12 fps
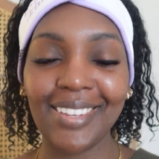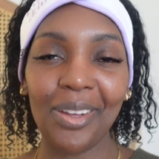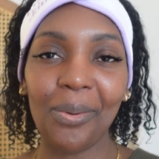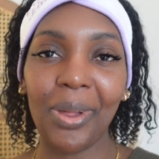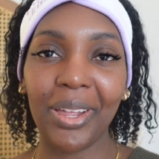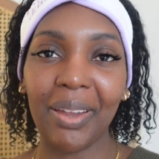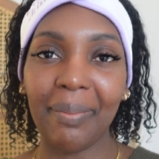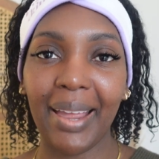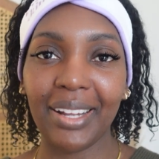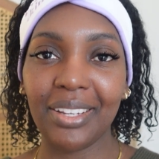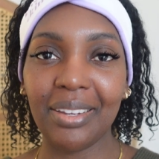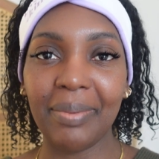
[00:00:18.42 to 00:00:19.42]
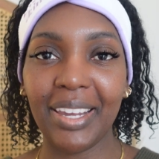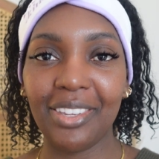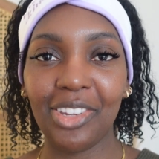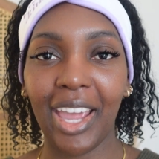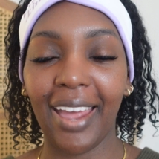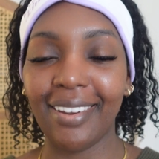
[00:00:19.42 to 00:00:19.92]
welcome back to my
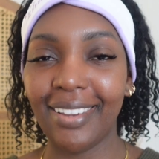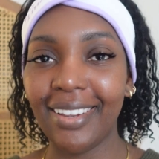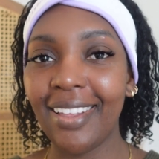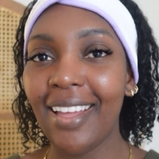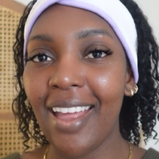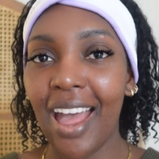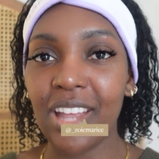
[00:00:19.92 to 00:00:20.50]
channel.